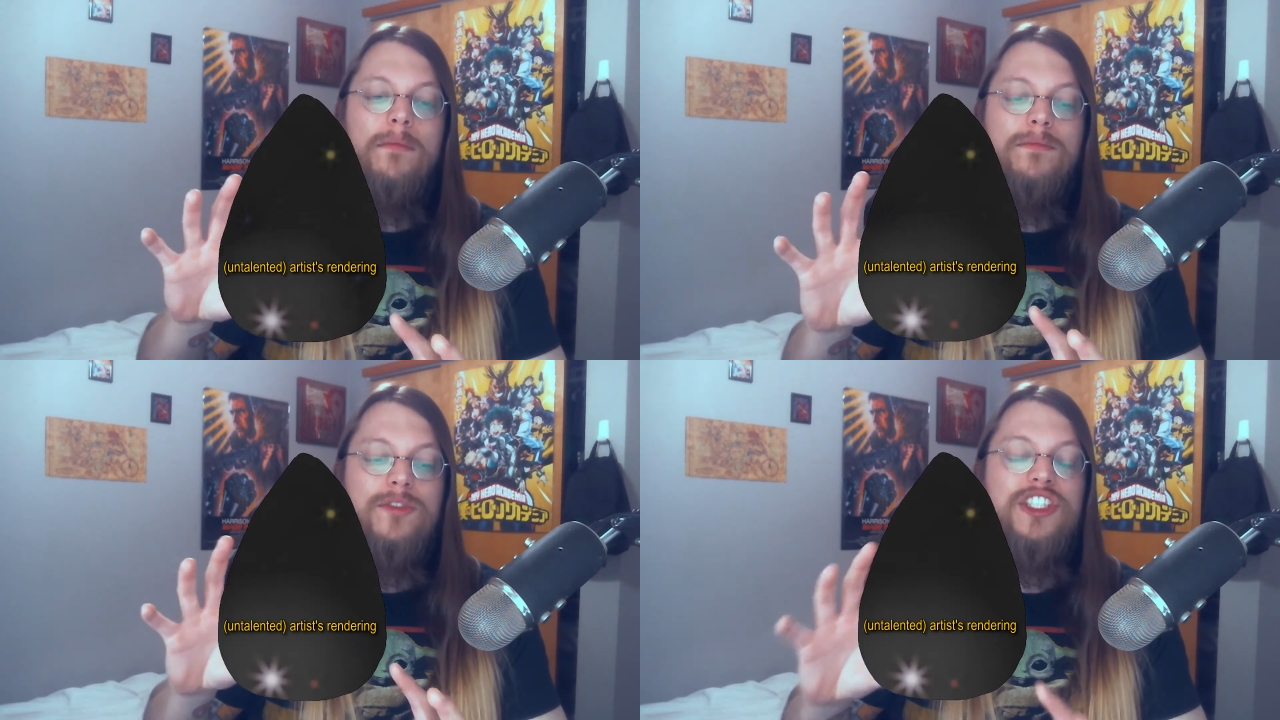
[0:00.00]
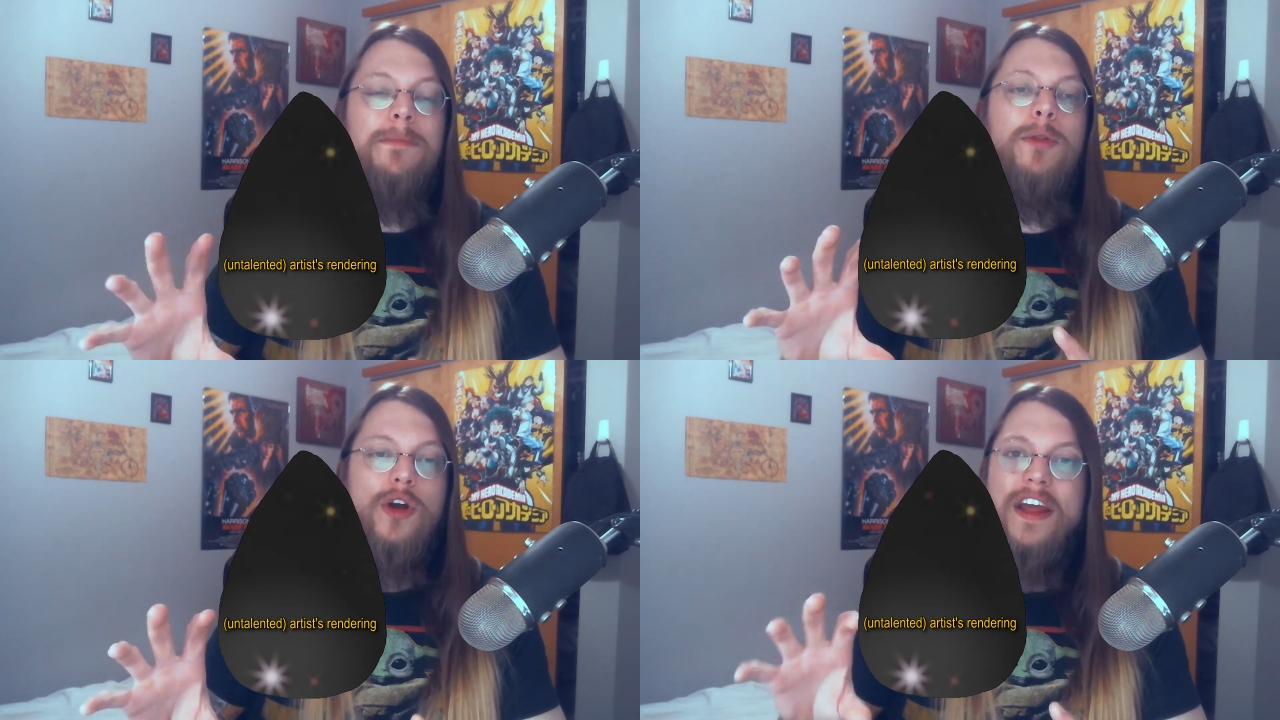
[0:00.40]

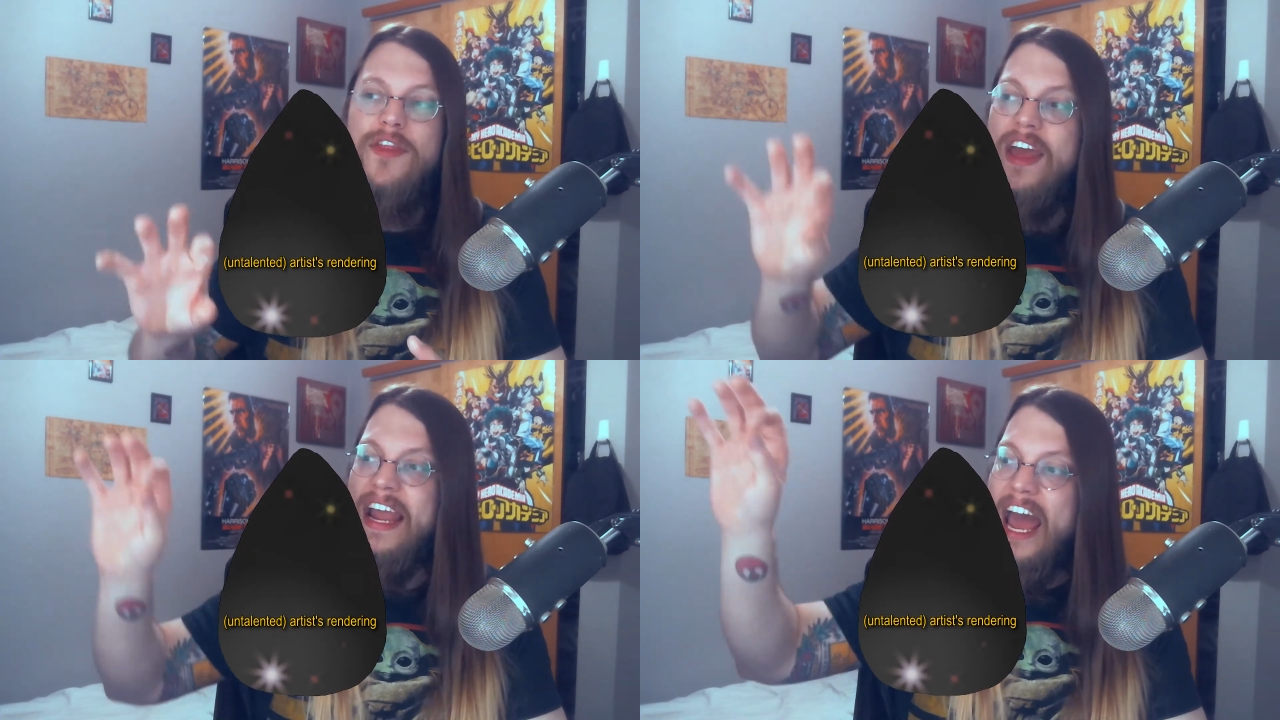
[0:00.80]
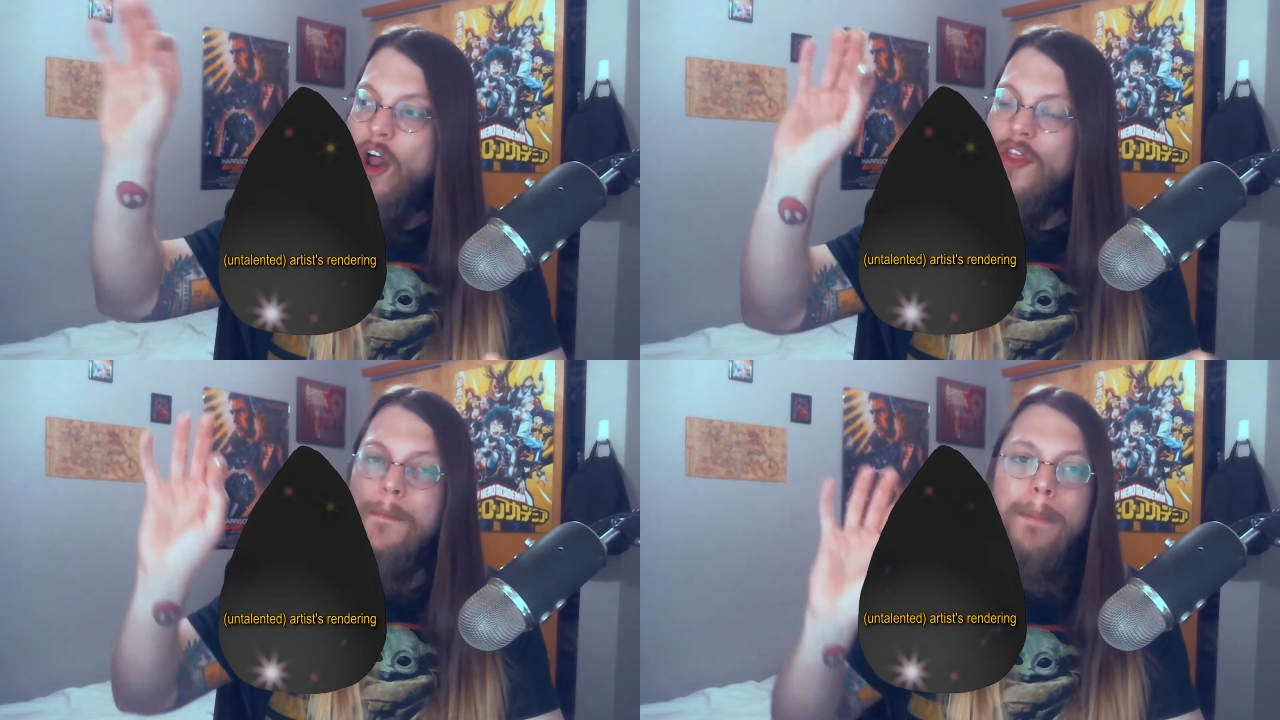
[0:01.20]
ship-looking thing. And
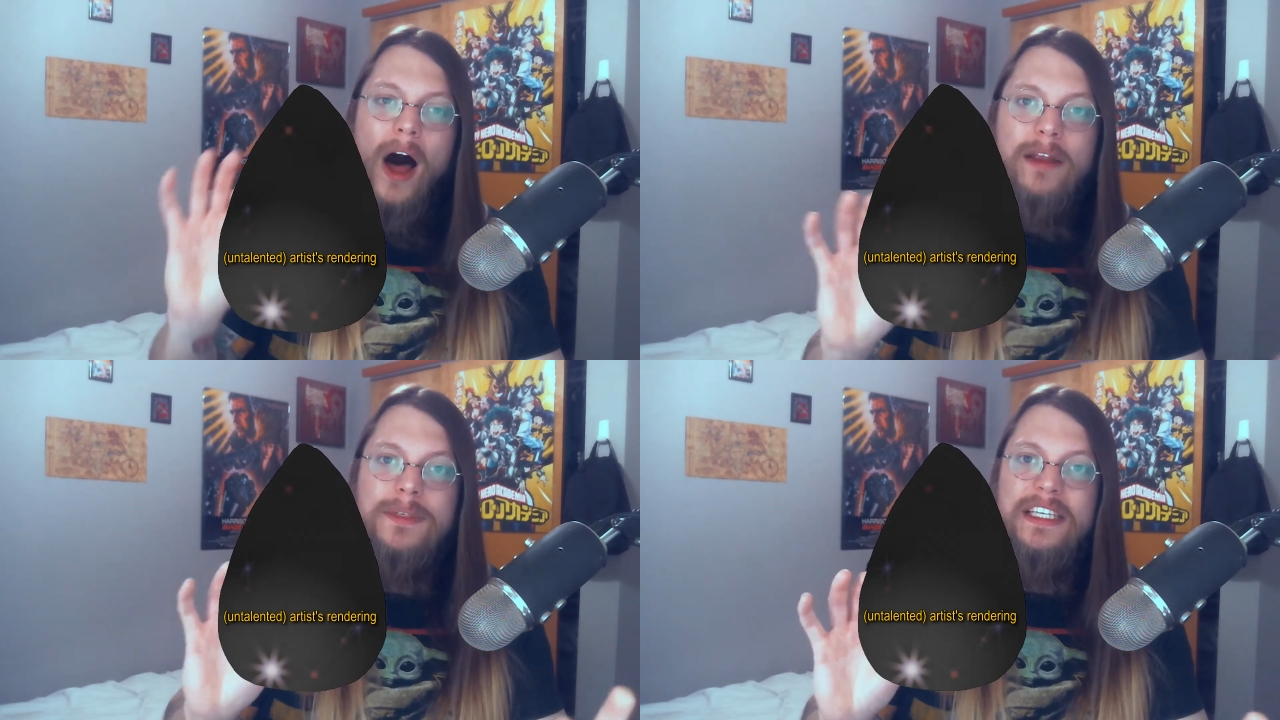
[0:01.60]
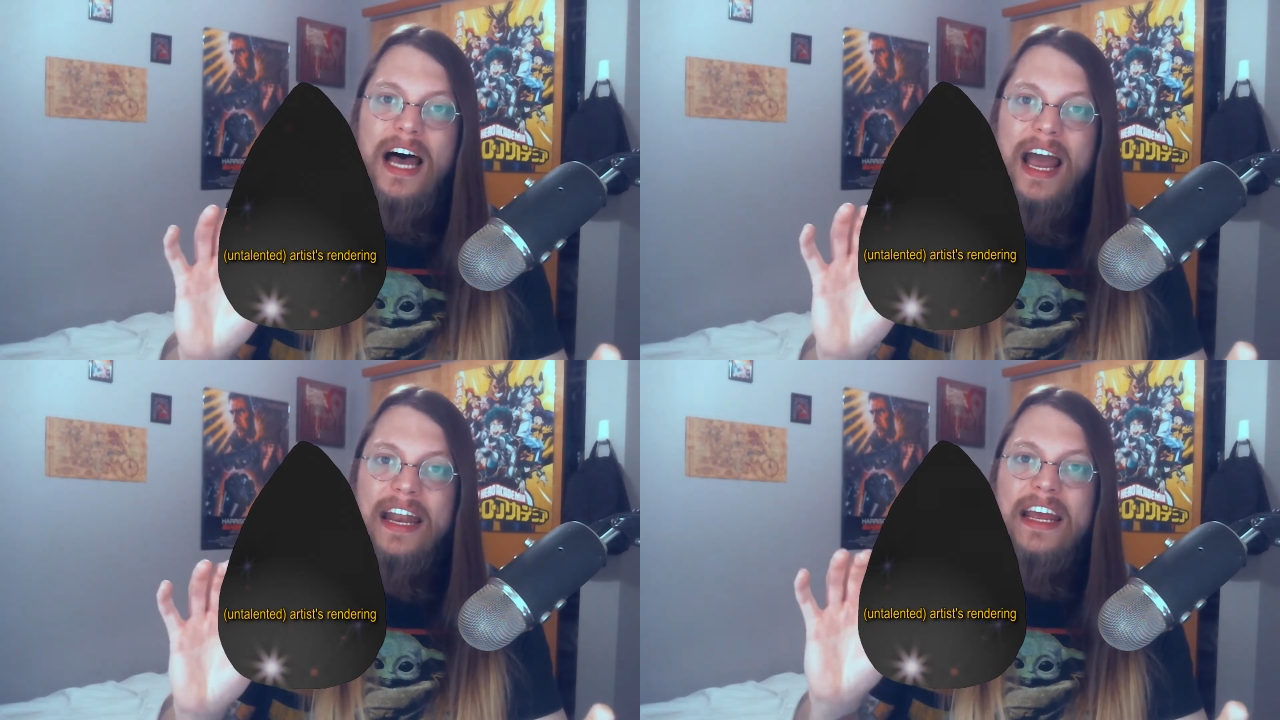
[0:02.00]
on the bottom
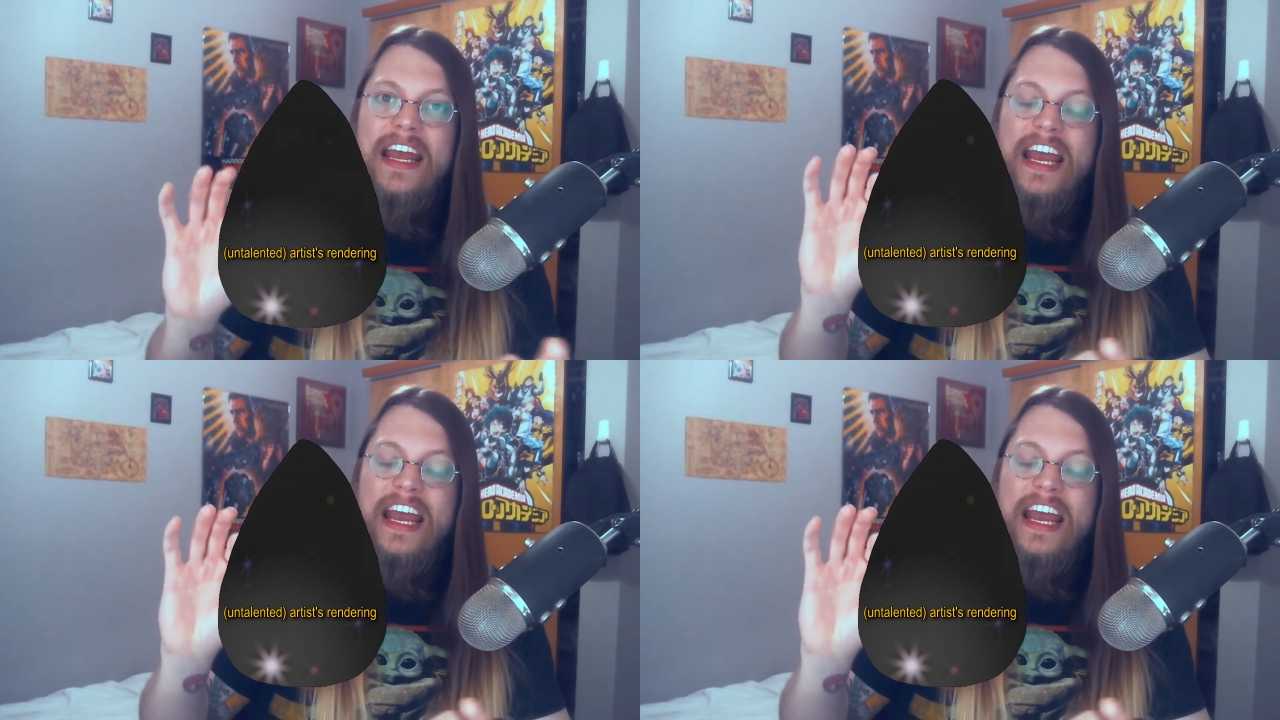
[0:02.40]
side